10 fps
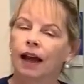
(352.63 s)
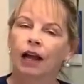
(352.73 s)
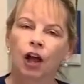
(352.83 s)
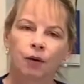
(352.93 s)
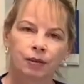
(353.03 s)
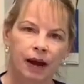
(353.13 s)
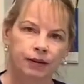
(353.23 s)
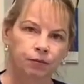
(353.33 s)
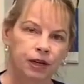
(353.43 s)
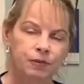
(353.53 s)
along with
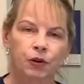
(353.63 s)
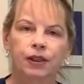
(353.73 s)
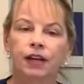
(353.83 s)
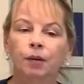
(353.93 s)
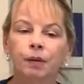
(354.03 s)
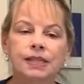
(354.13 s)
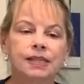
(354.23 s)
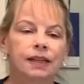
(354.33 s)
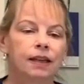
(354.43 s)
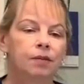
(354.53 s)
my respiratory
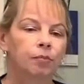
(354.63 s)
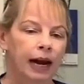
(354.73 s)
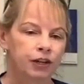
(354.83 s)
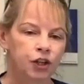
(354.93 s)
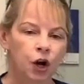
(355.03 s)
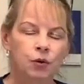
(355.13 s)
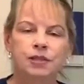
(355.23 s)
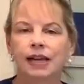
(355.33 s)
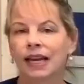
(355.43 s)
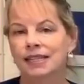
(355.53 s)
therapists, Brian
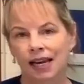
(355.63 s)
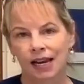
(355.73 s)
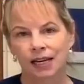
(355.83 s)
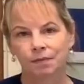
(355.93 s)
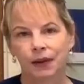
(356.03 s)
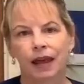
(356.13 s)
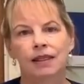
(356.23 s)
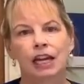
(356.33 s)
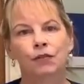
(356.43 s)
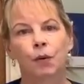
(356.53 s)
Jones, and Sandy.
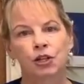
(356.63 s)
Thank you for